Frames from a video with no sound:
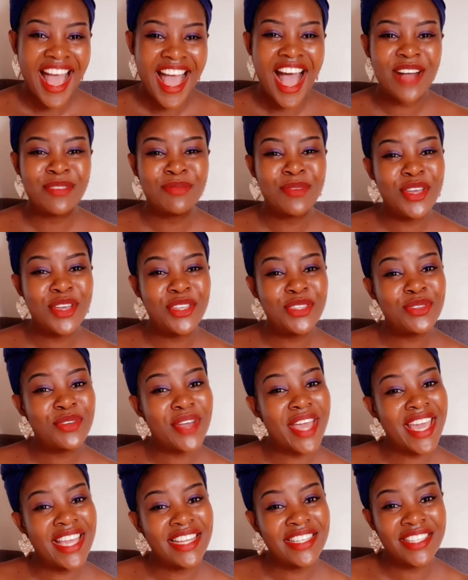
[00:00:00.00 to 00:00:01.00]
I'm going to
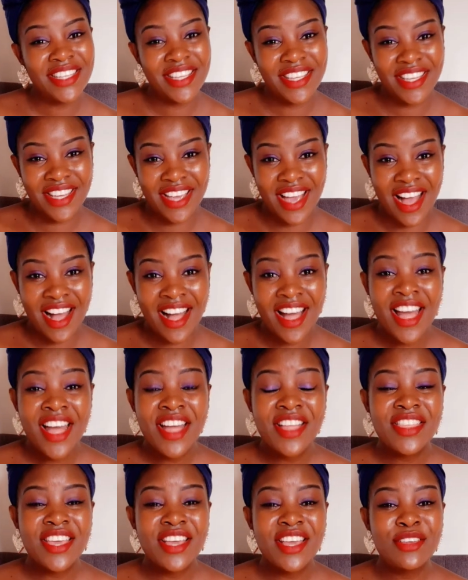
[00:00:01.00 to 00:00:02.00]
end here.
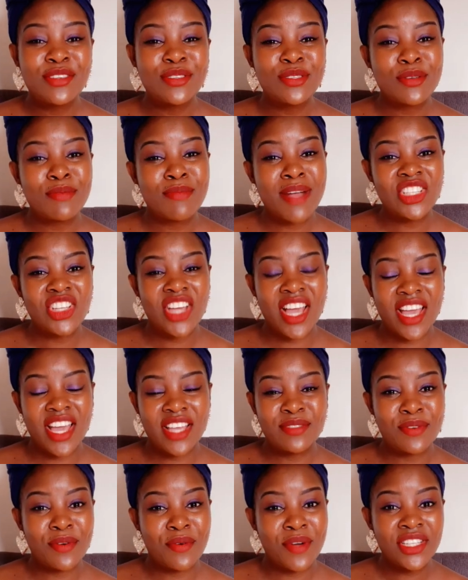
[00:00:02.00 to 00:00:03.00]
Thank you so much
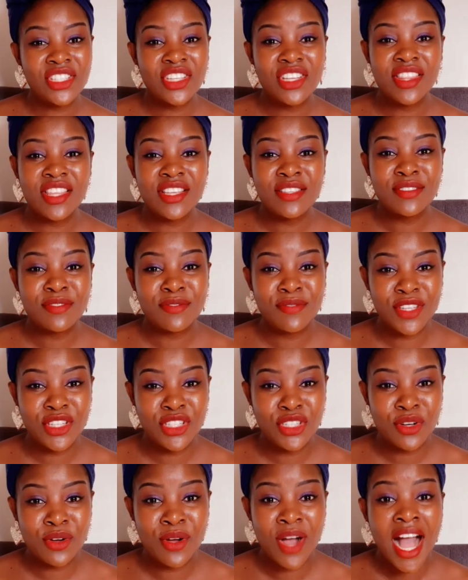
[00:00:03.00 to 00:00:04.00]
guys for watching this
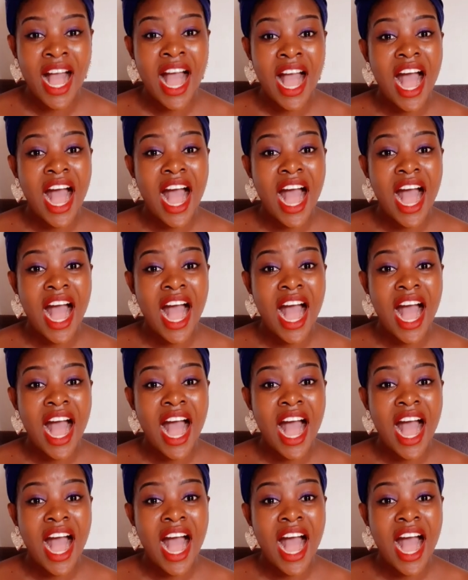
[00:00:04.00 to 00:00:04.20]
video.